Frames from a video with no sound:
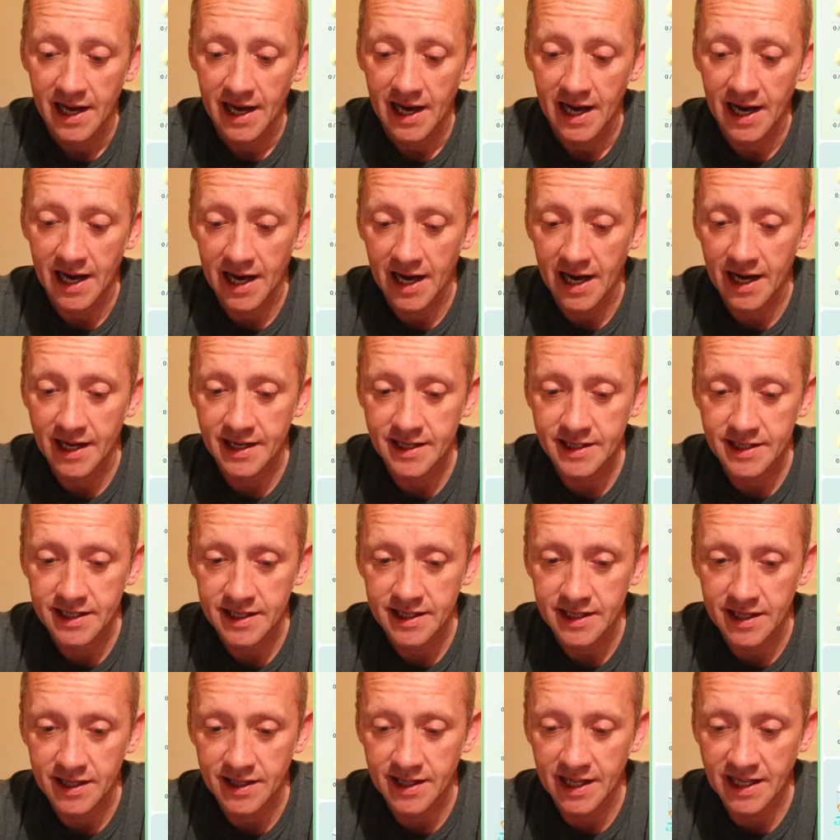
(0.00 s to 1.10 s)
And
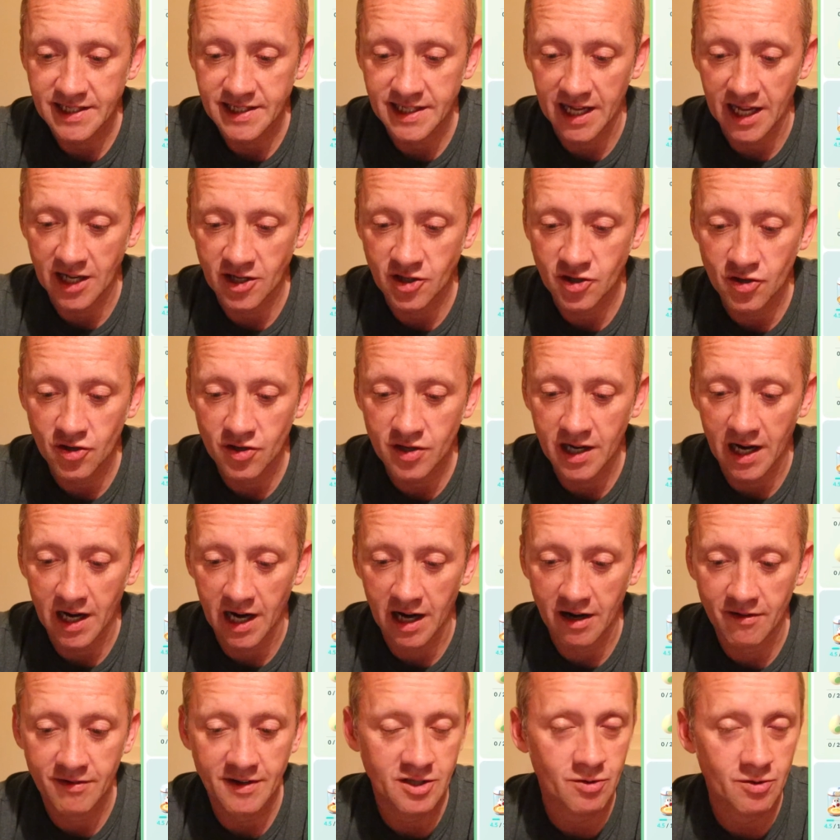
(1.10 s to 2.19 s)
that's it. I do
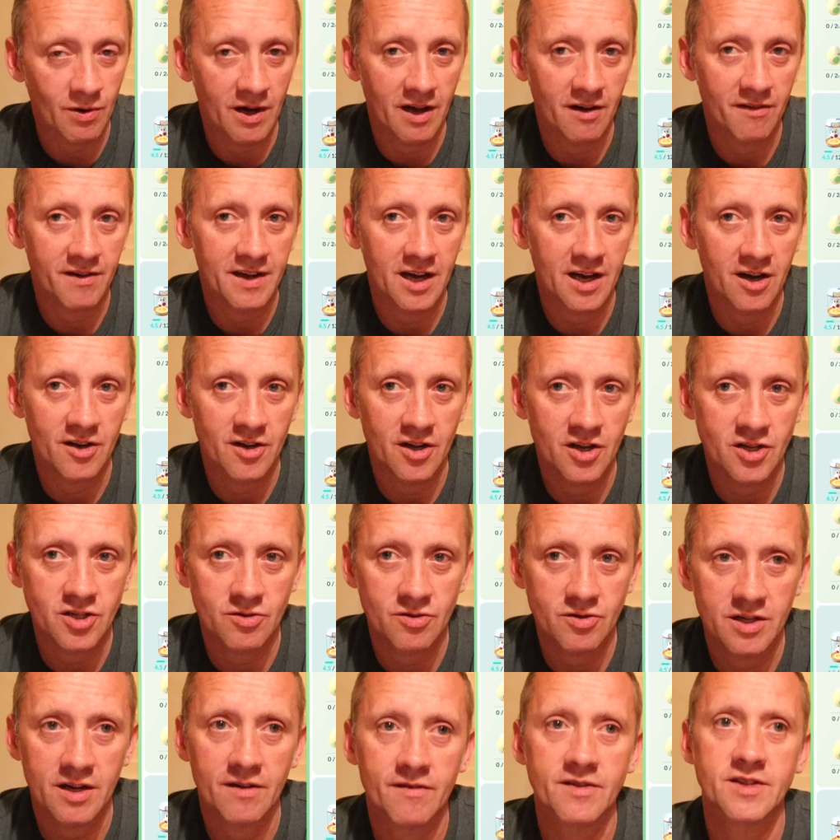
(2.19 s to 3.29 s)
have a 12k now, so I
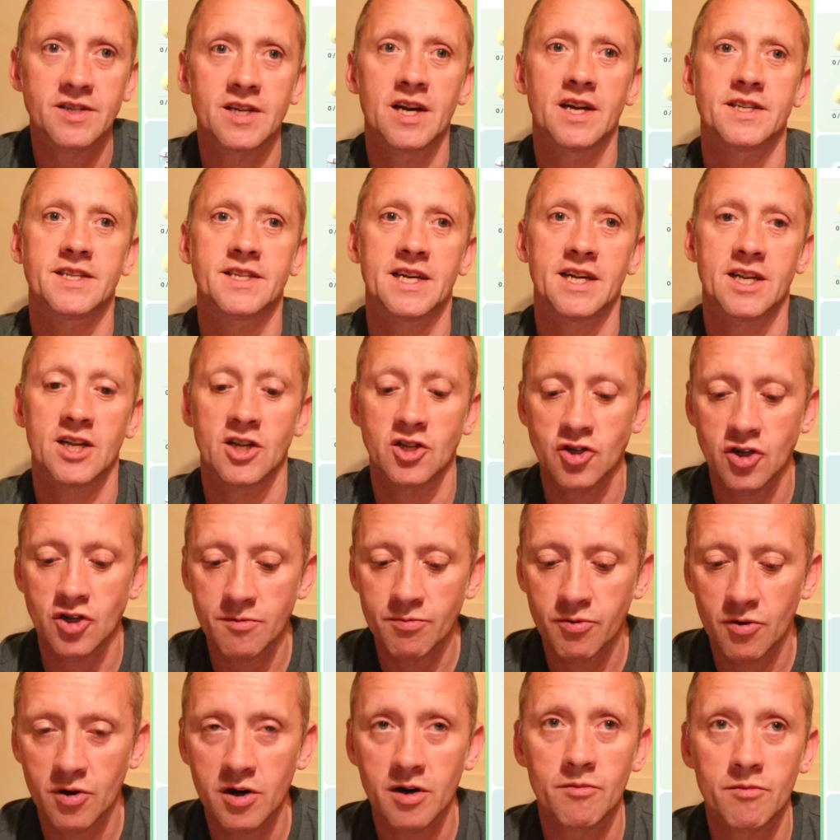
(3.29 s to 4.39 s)
do have a chance to get a new
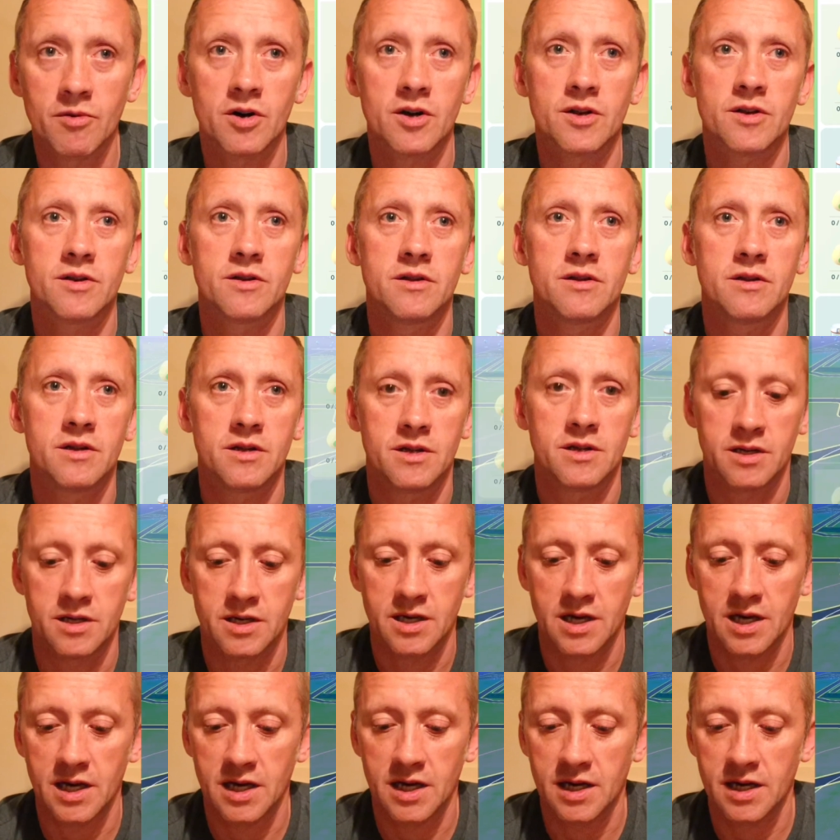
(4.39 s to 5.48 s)
Pokemon.
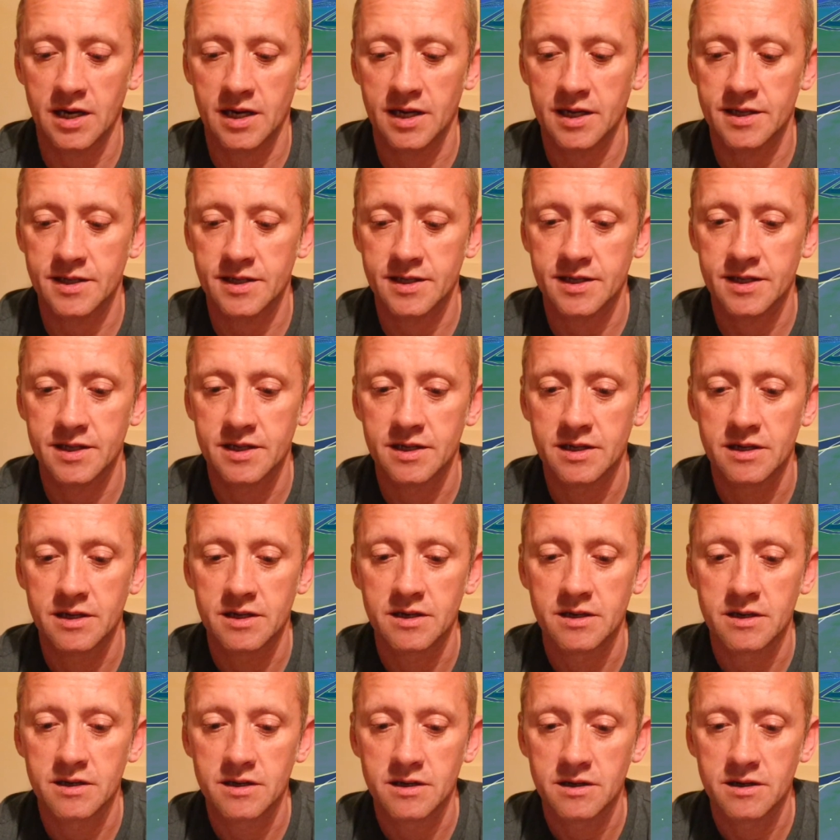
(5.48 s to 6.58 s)
And
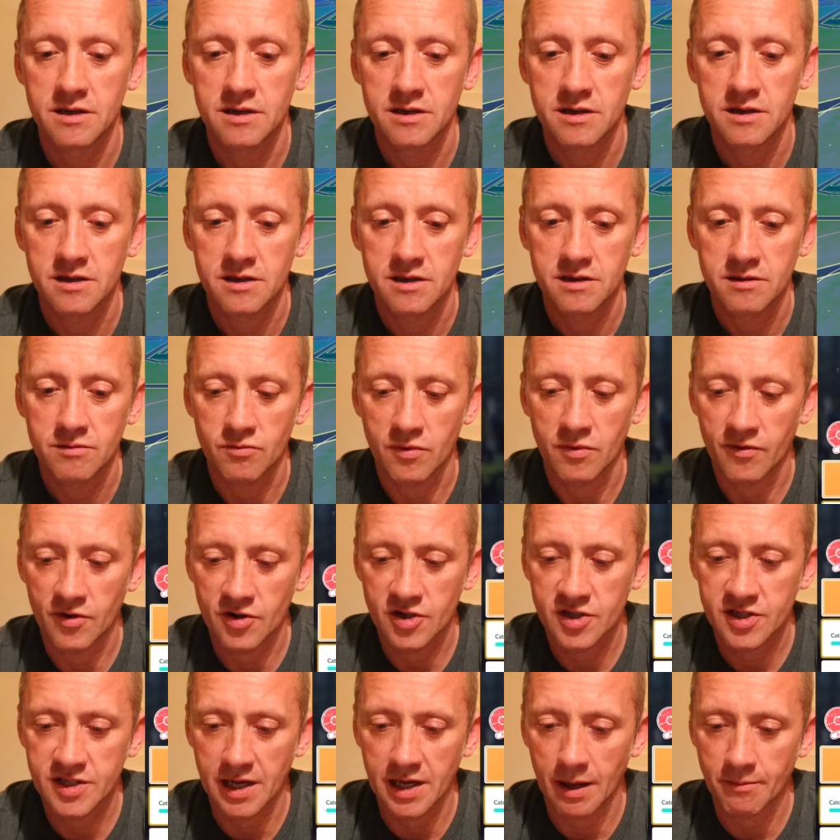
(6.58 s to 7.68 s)
with our
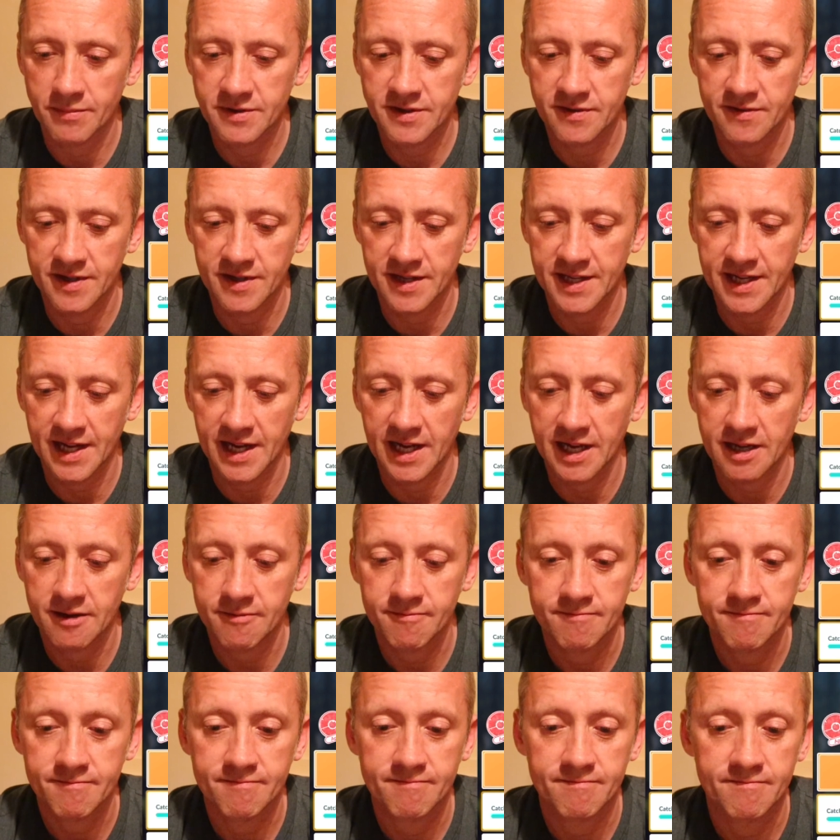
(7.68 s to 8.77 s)
stamps for the day.
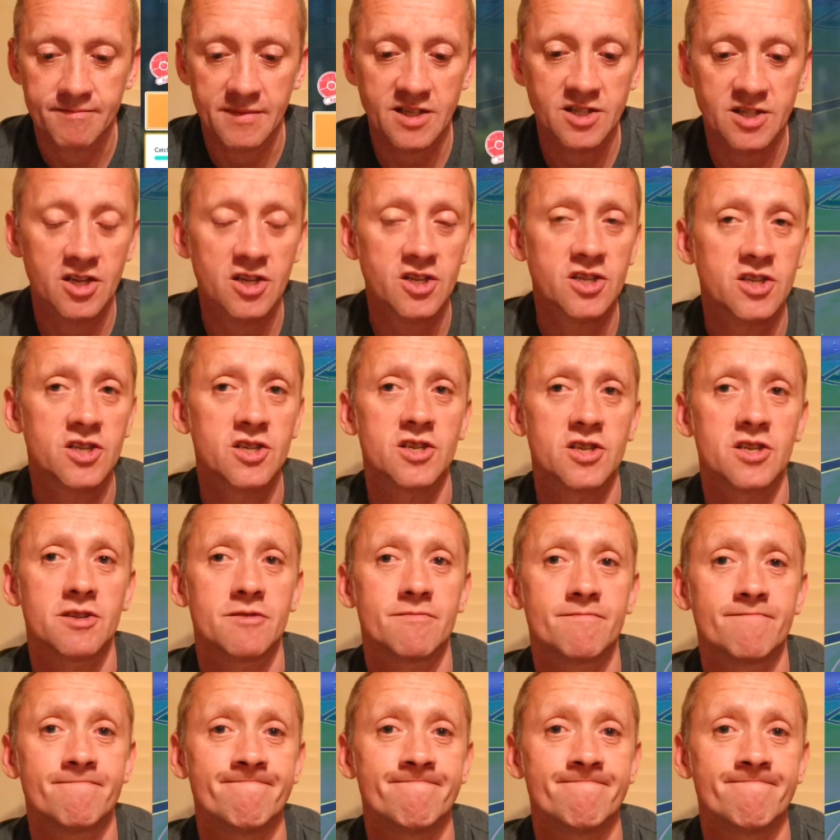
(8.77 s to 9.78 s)
That's us.